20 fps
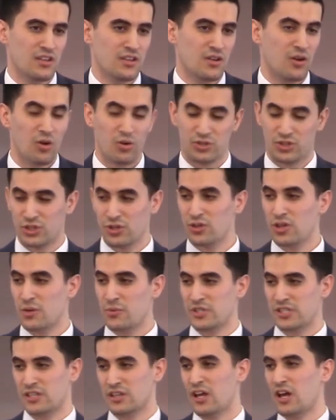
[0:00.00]
Oh, sure, there
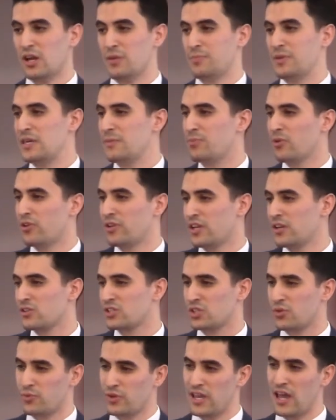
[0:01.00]
was a lot of people, and
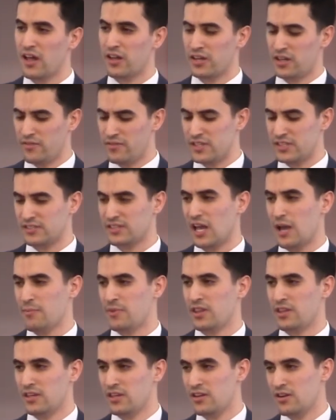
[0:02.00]
here's the reality of this time
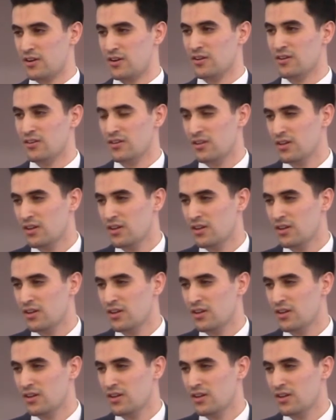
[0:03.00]
of the year